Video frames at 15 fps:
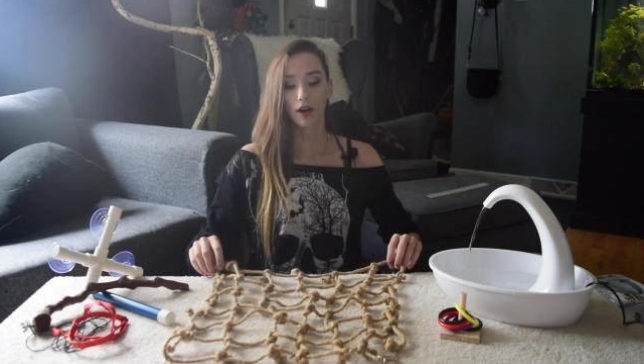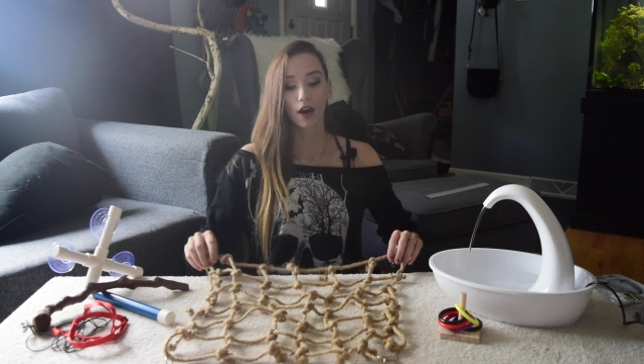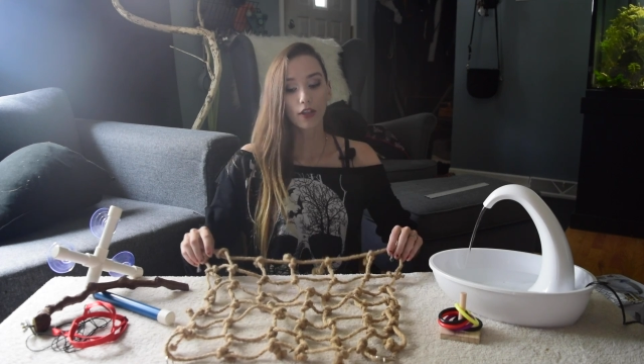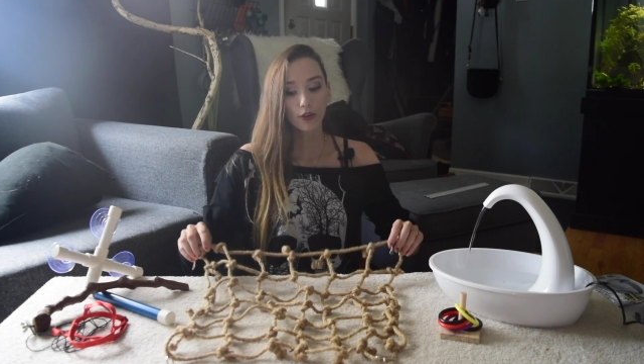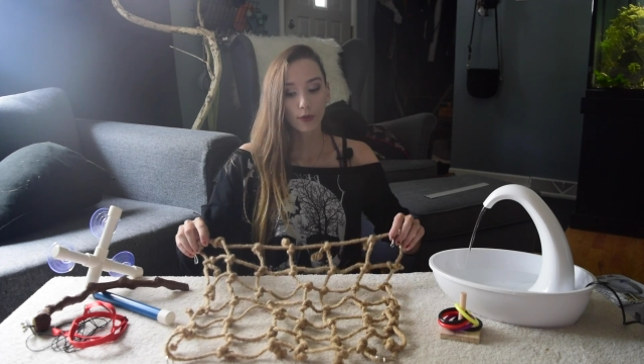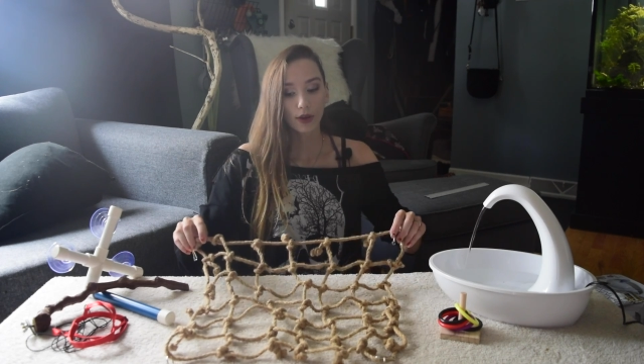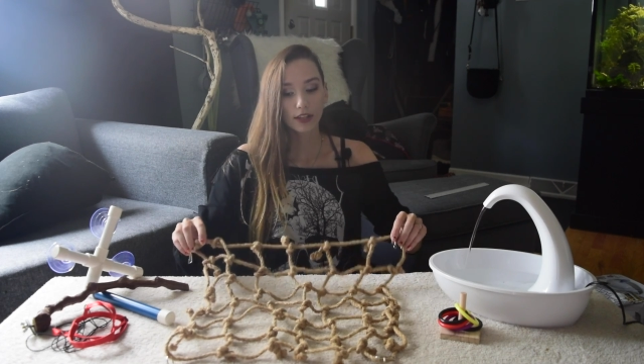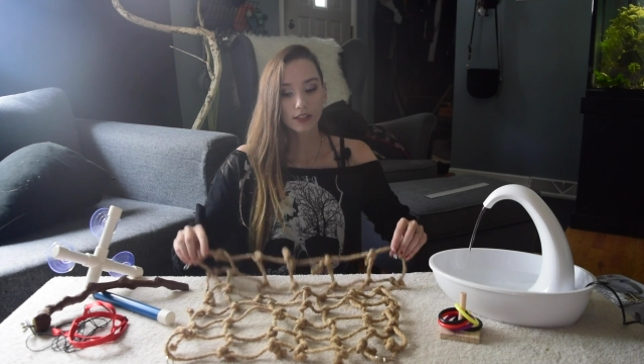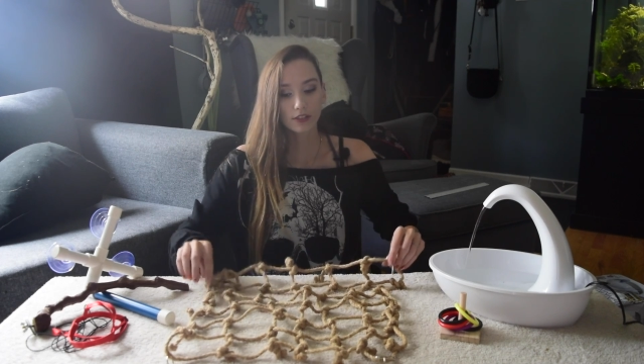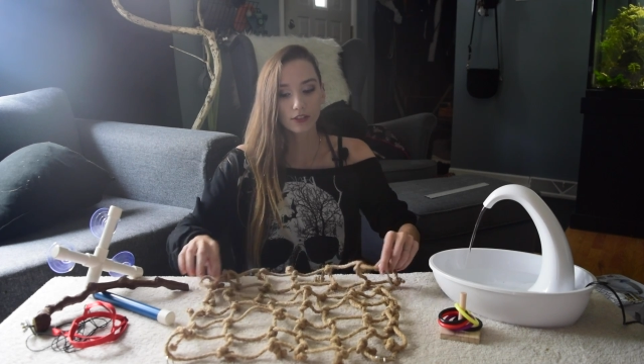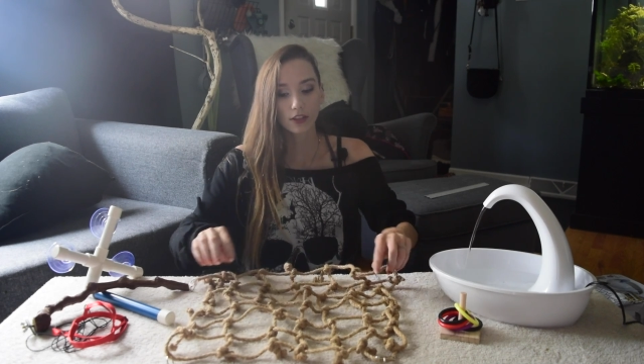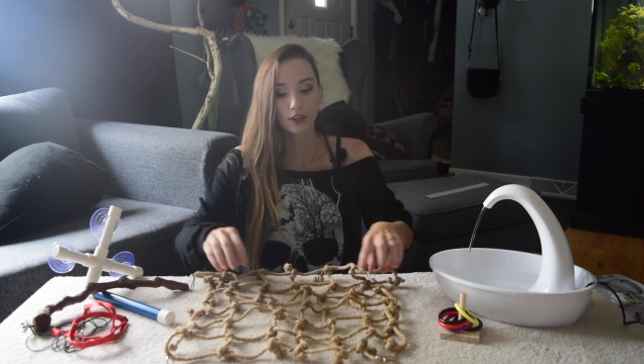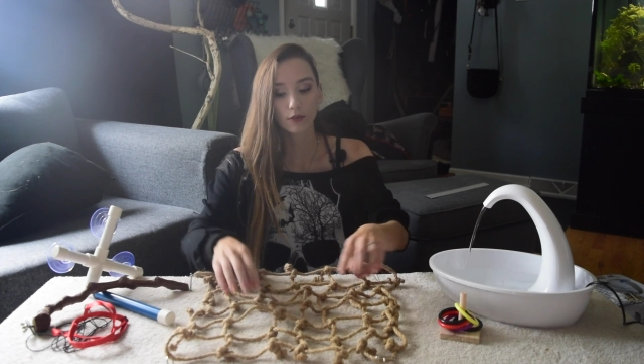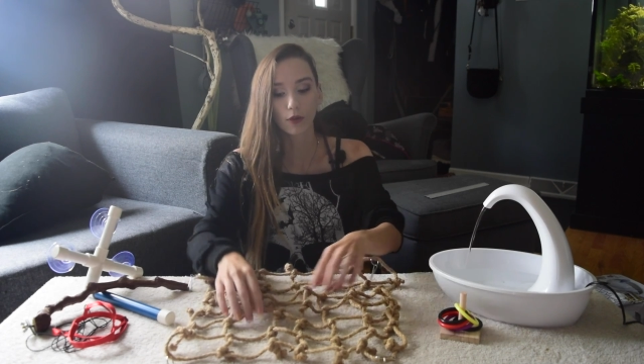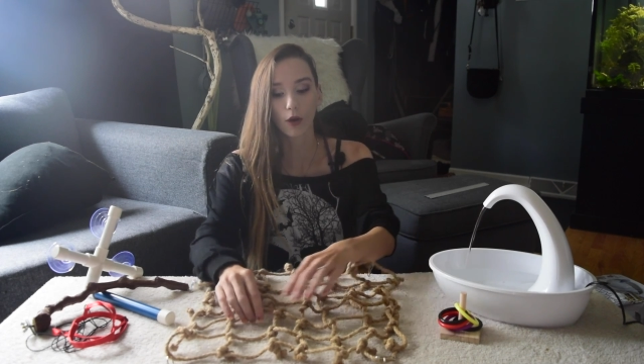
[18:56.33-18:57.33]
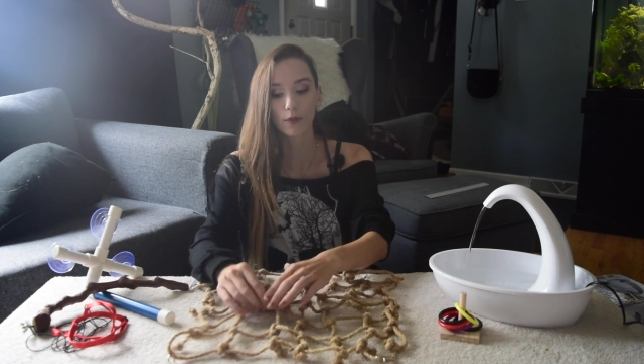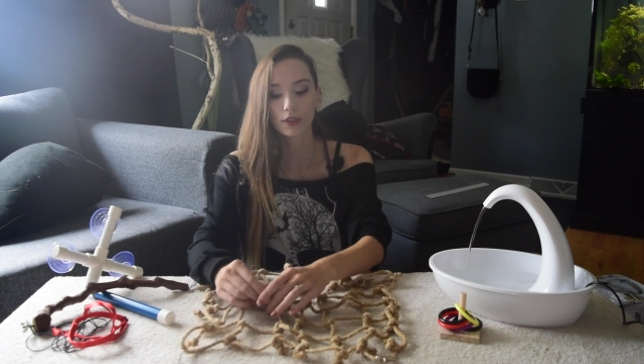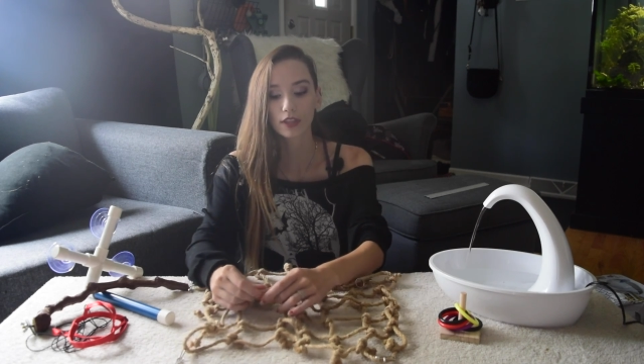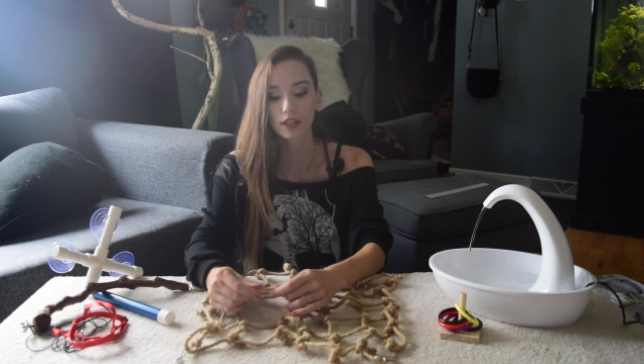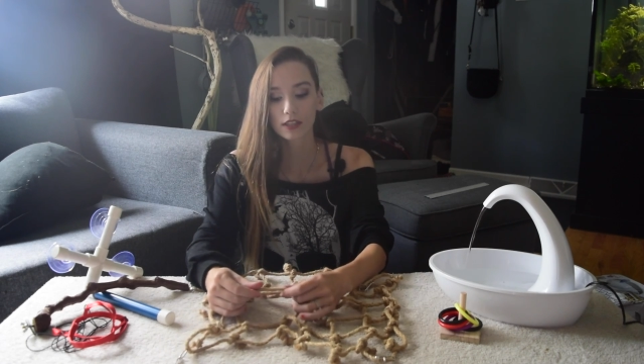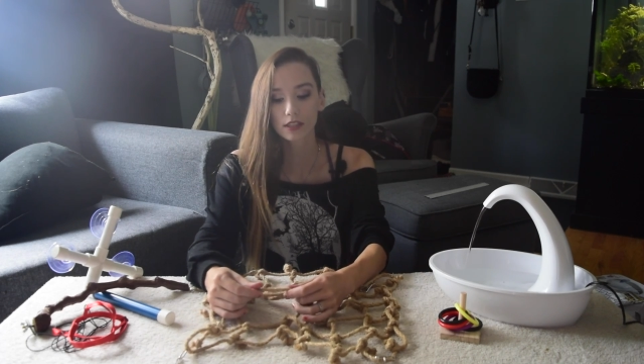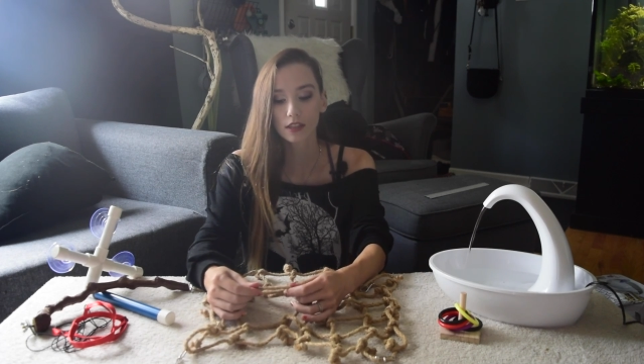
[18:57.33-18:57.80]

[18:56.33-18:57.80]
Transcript: Otherwise, there's nothing wrong with this.